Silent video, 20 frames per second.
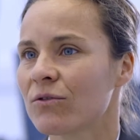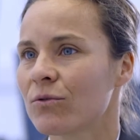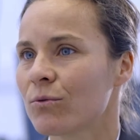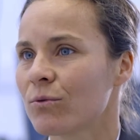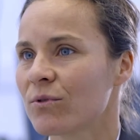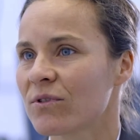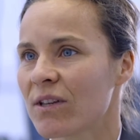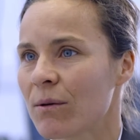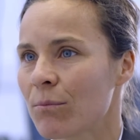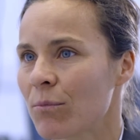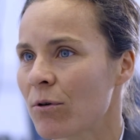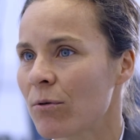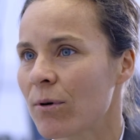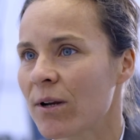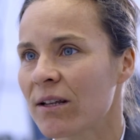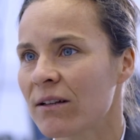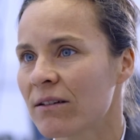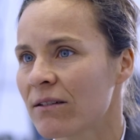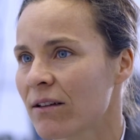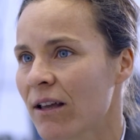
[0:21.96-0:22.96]
to
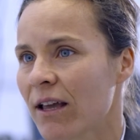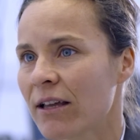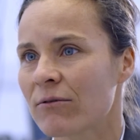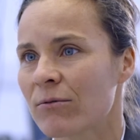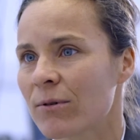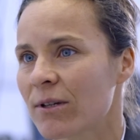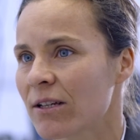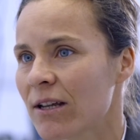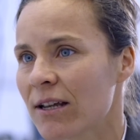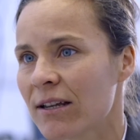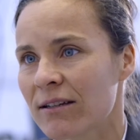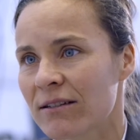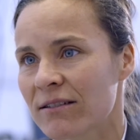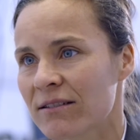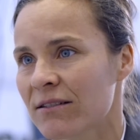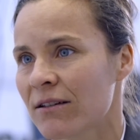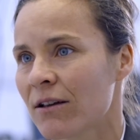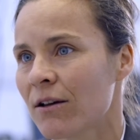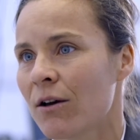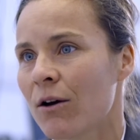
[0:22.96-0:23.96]
separate
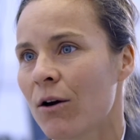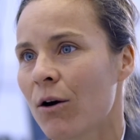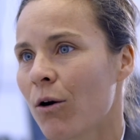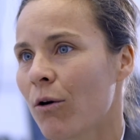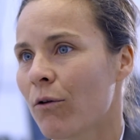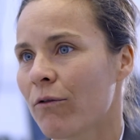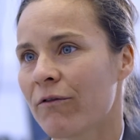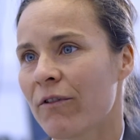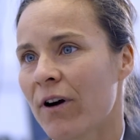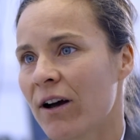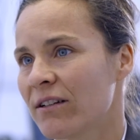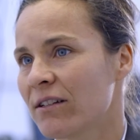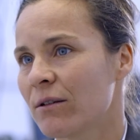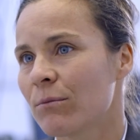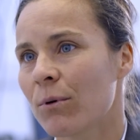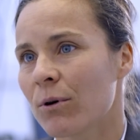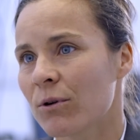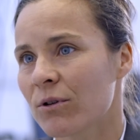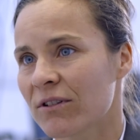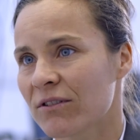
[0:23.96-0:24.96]
aggregates of
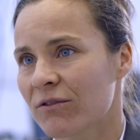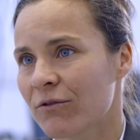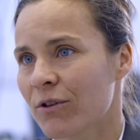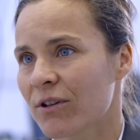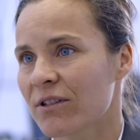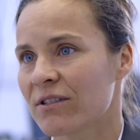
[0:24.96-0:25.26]
antibodies, for